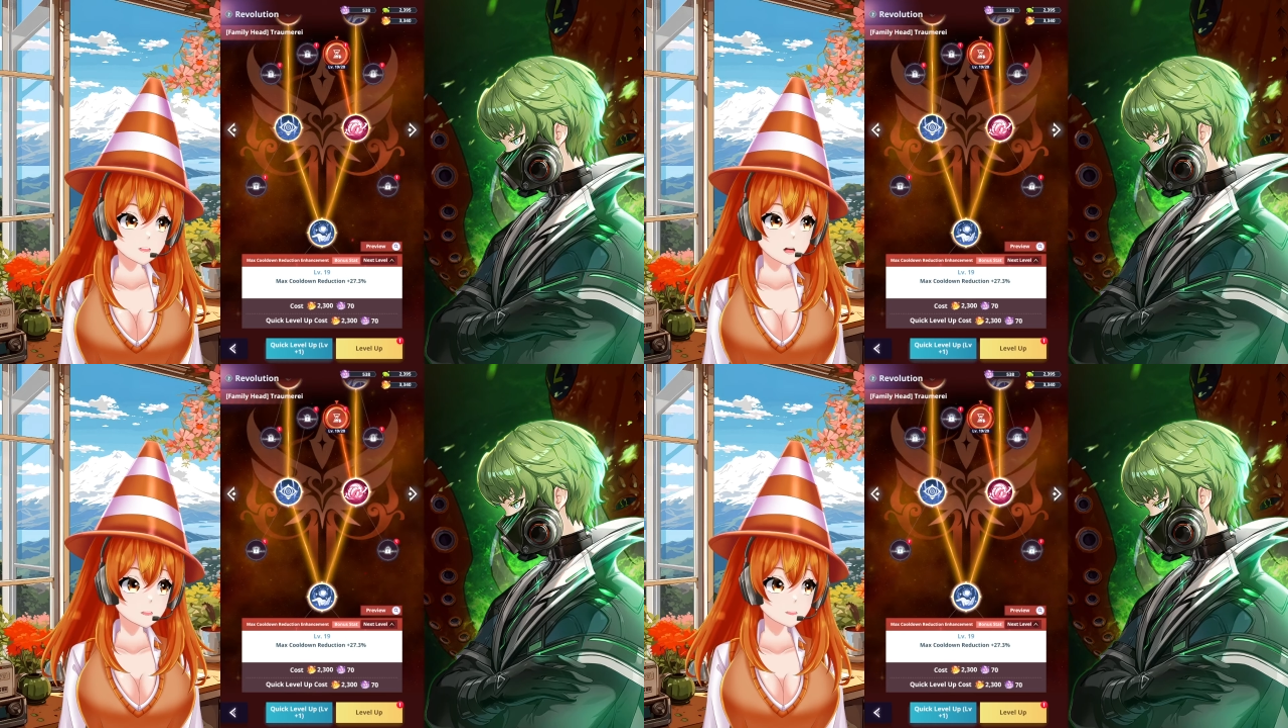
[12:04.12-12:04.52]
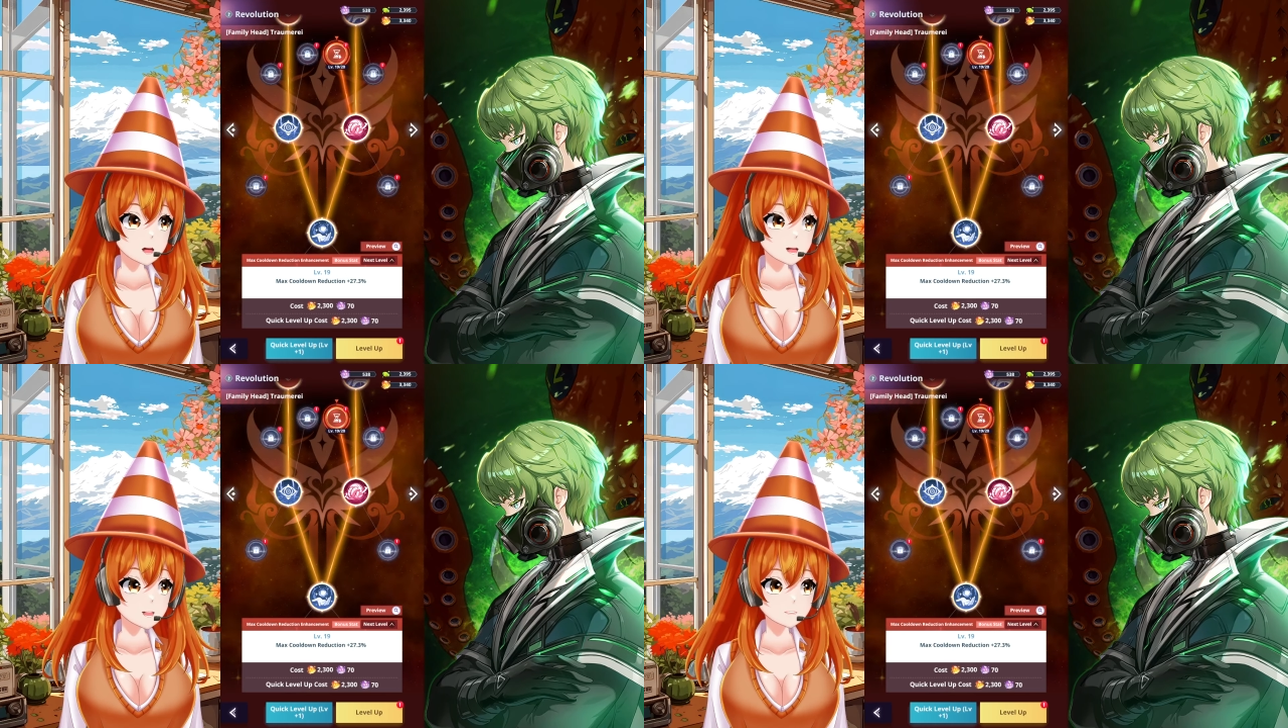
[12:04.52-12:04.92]
cooldown,
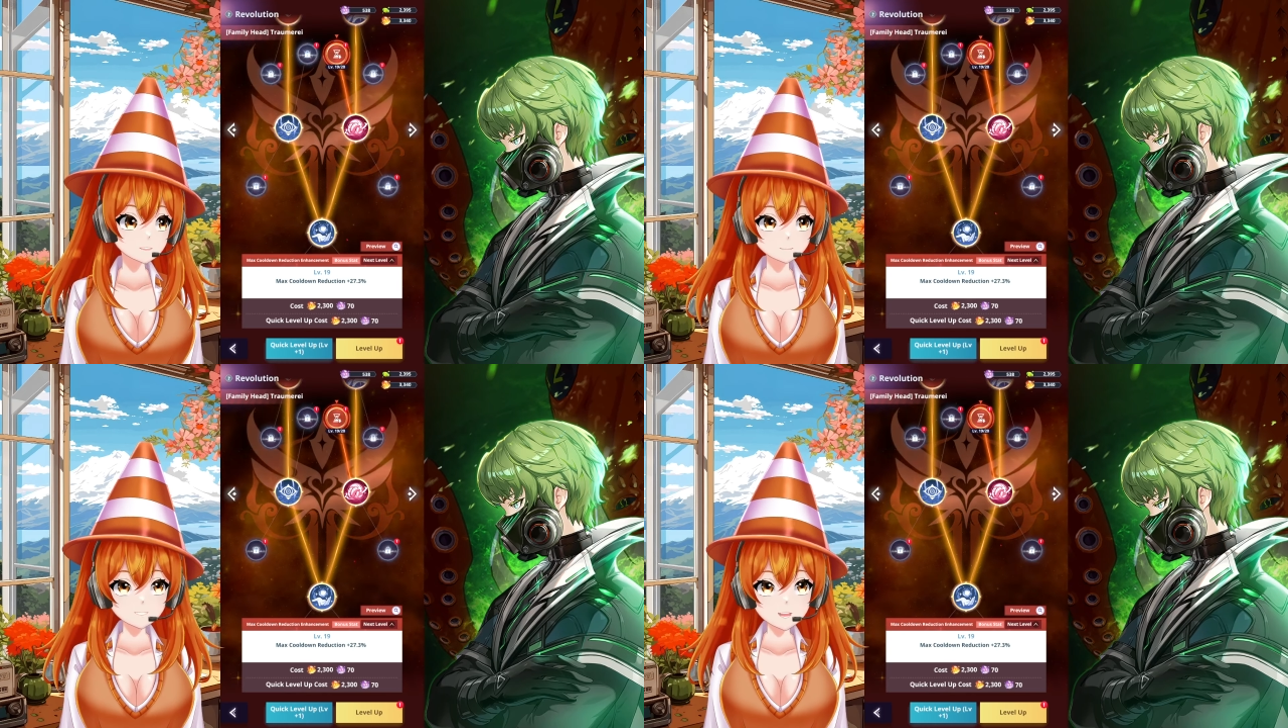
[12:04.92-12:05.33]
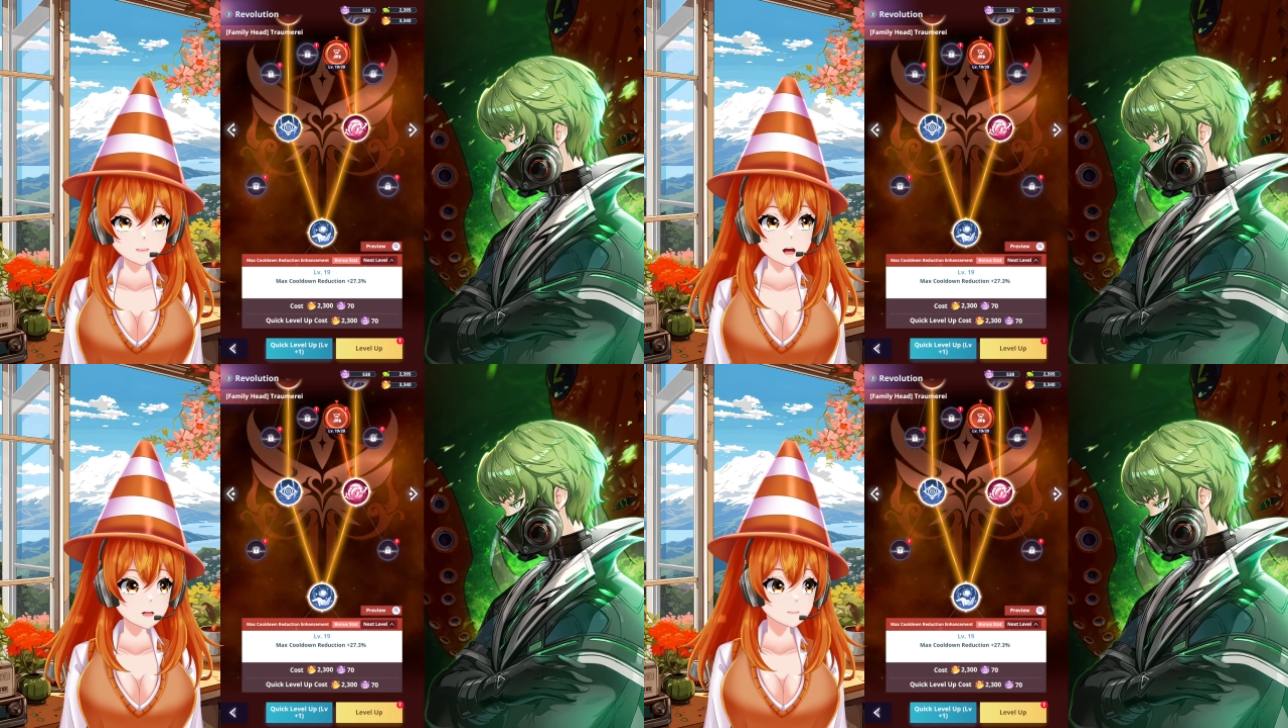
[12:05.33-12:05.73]
so you're still
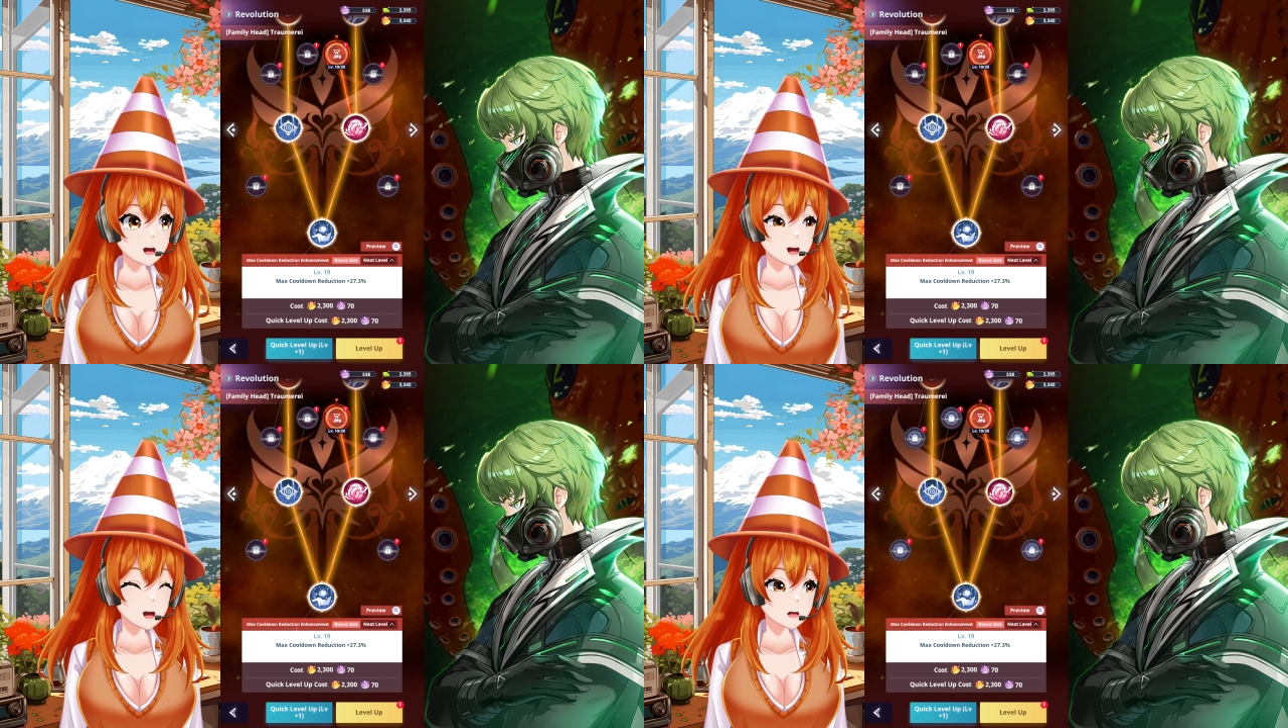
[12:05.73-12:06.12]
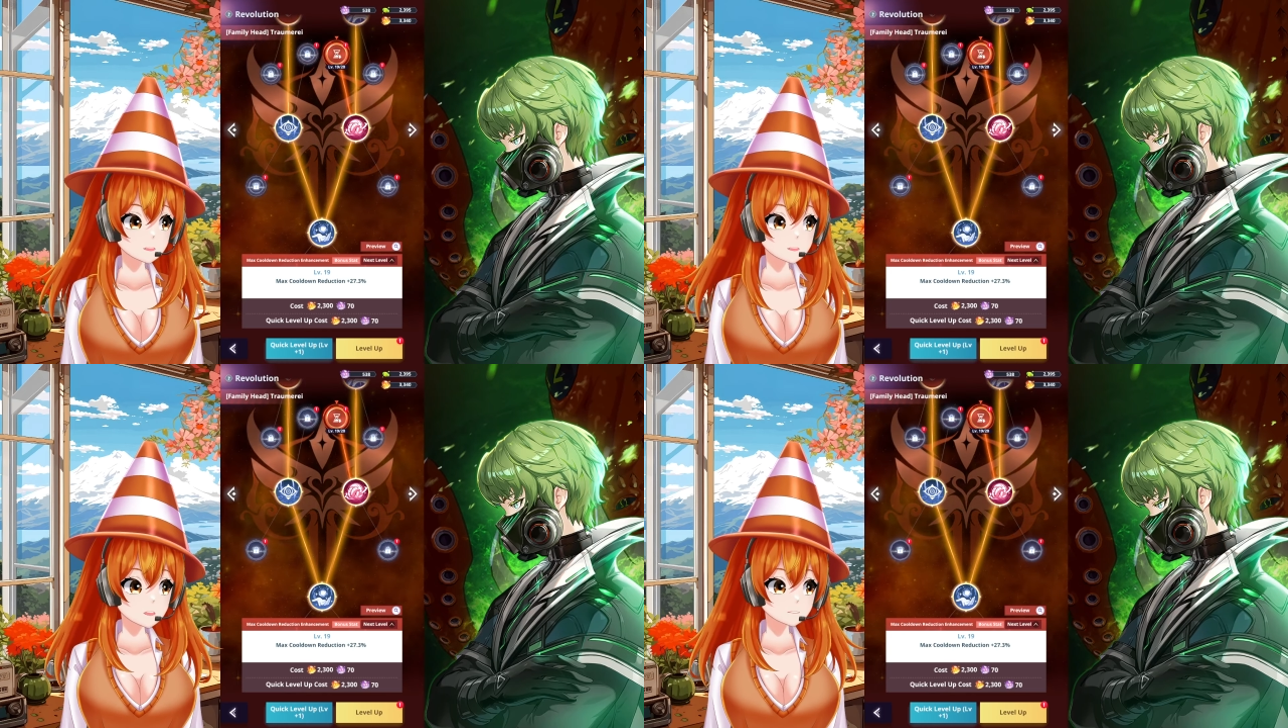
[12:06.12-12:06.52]
not really killing
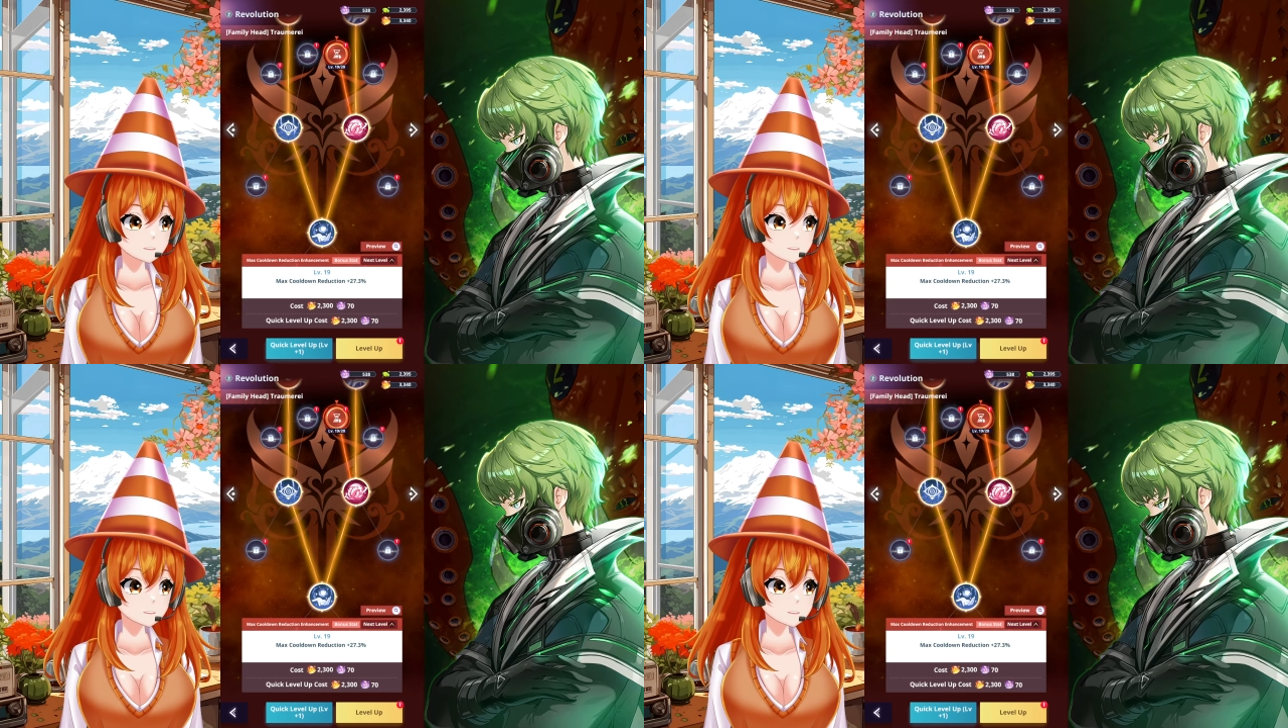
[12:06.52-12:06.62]
them.